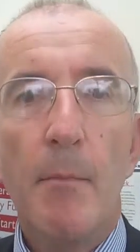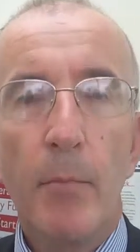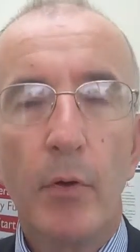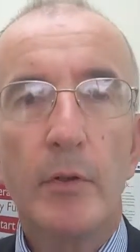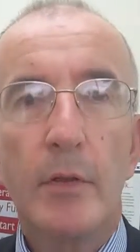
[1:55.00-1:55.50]

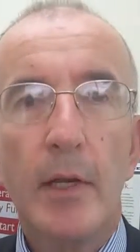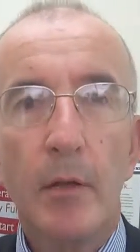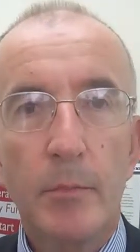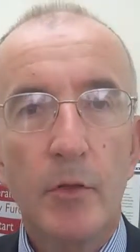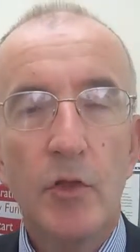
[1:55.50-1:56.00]
input and
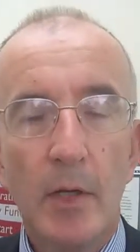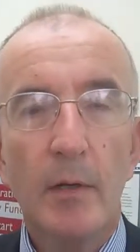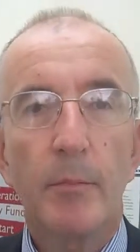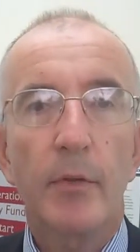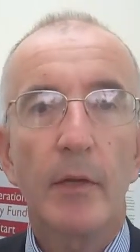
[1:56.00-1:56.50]
help to
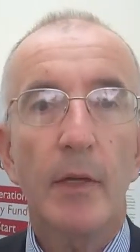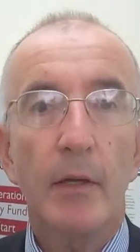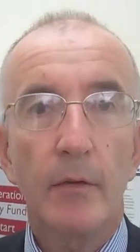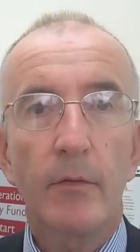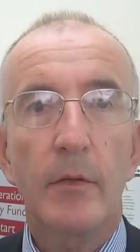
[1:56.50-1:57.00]
shape the
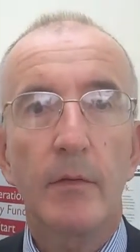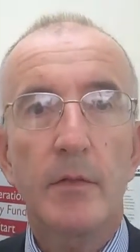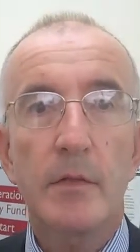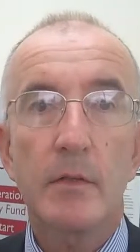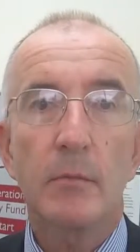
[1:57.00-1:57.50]
health
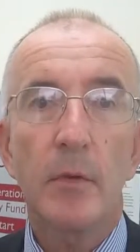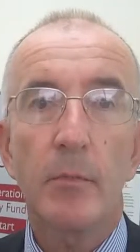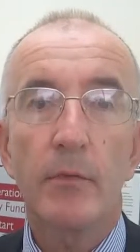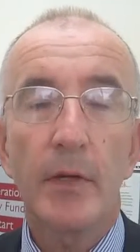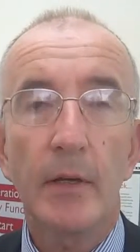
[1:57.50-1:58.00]
services that
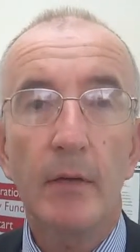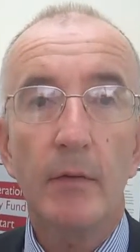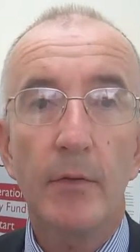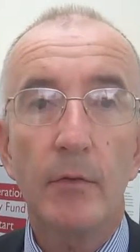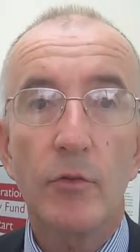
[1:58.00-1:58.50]
we provide
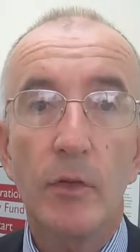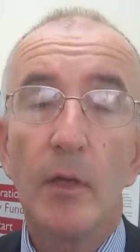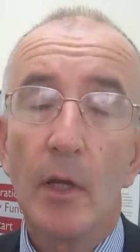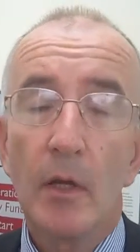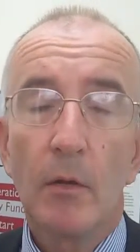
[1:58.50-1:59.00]
in the future,
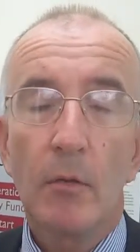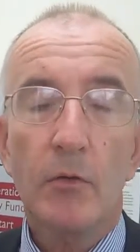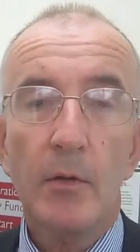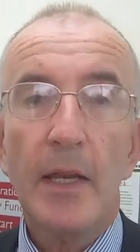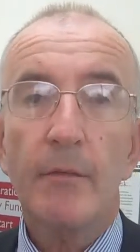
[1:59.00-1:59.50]

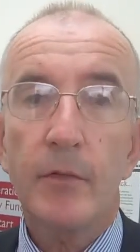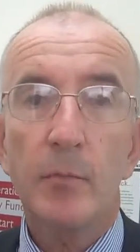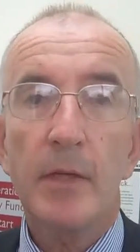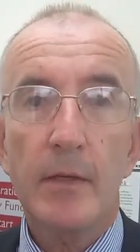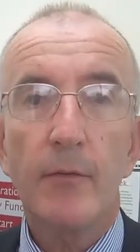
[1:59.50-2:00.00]
which will have
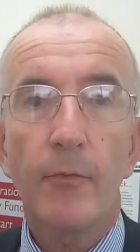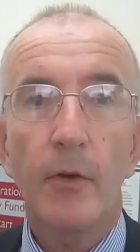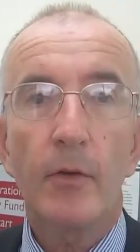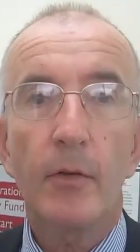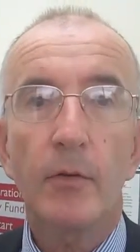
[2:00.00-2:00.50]
to be
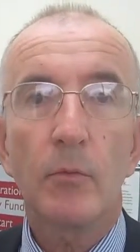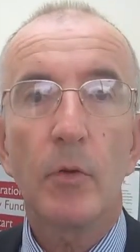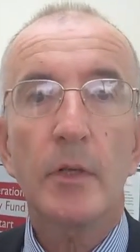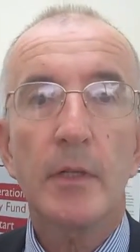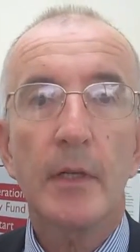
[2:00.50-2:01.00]
different to
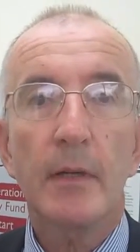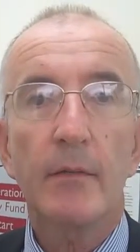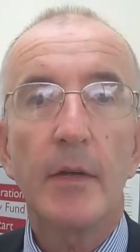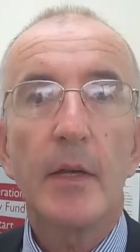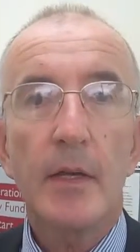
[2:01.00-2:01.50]
what
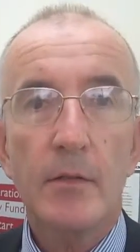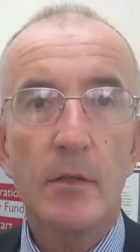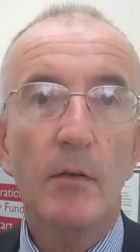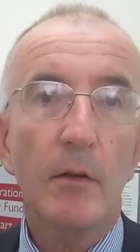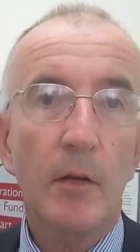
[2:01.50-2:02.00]
have
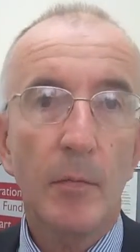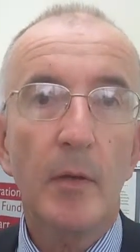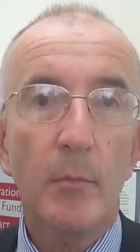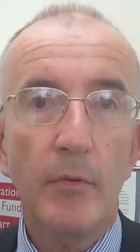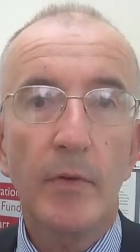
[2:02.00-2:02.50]
historically been